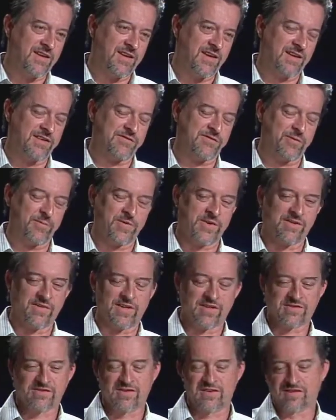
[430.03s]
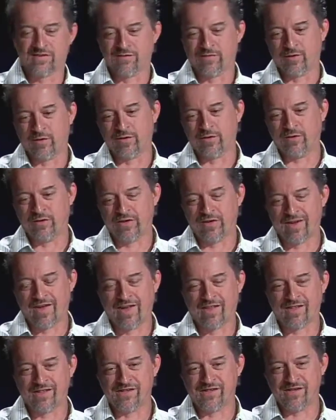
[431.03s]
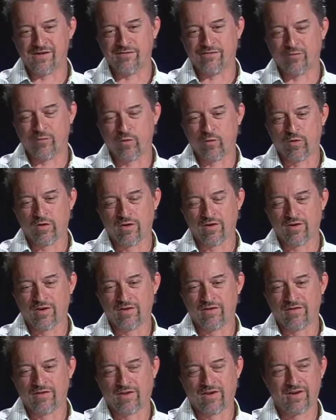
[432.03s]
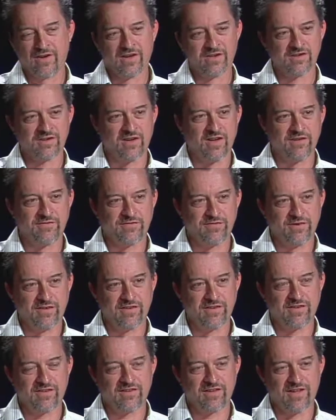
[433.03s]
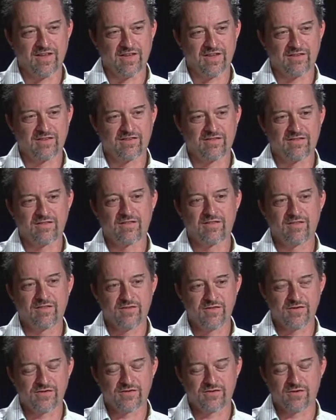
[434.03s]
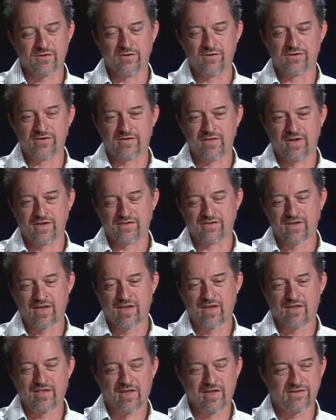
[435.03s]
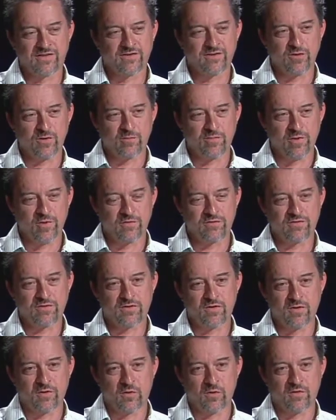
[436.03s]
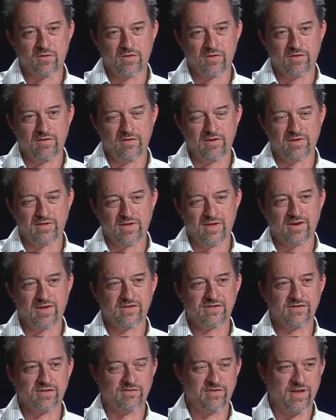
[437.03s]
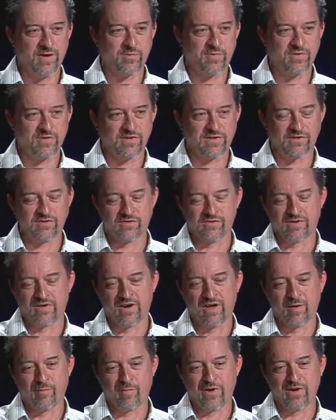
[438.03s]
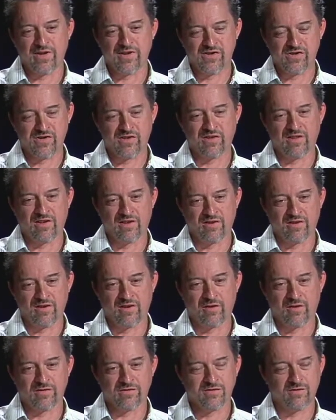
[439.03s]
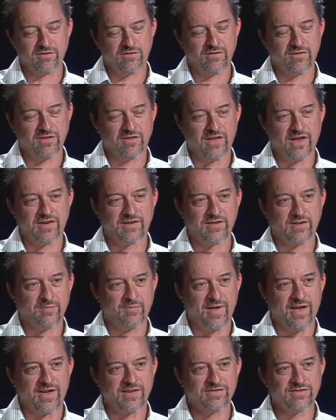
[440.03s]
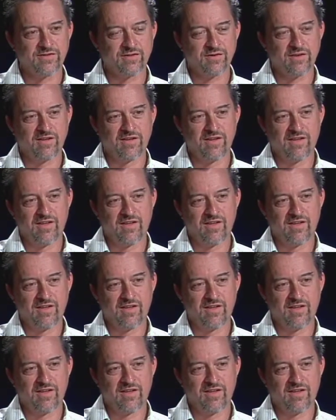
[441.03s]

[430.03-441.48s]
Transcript: And for me, that's a very good analogy for the connection I feel at this church, and that's due both to the tenets of that particular denomination and also a lot to the pastor.